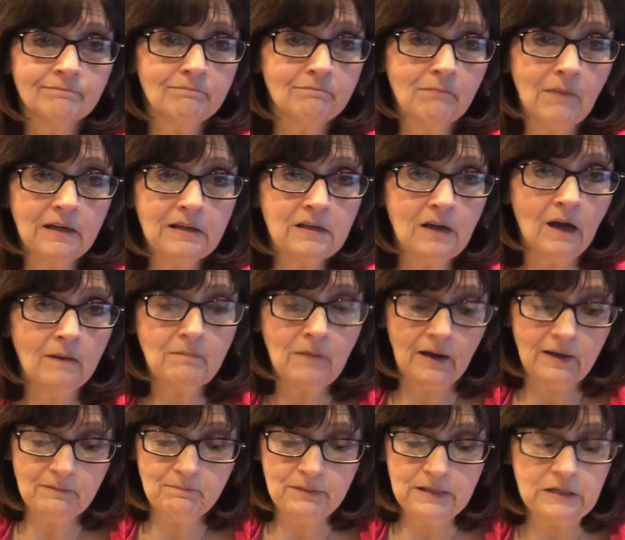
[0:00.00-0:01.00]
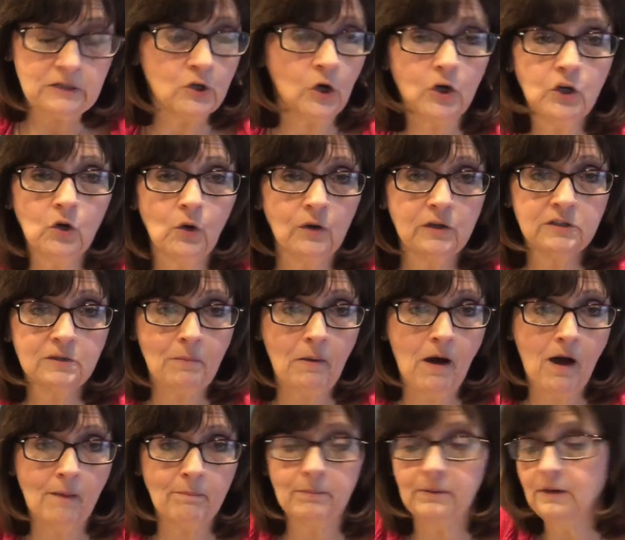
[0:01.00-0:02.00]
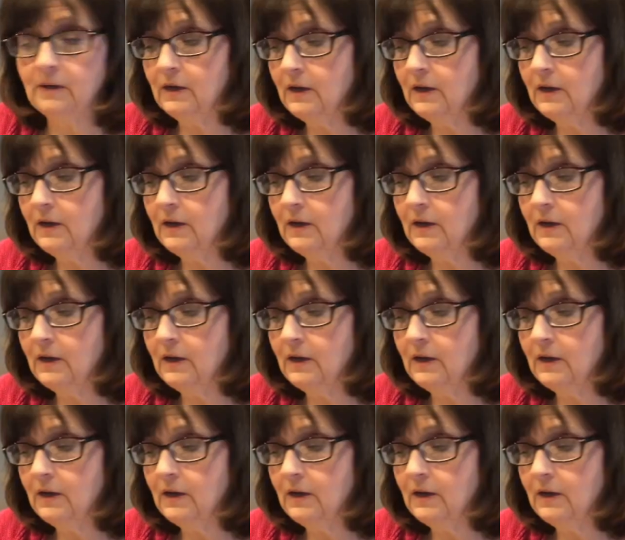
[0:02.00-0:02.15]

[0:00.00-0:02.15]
my beads aren't going to pop.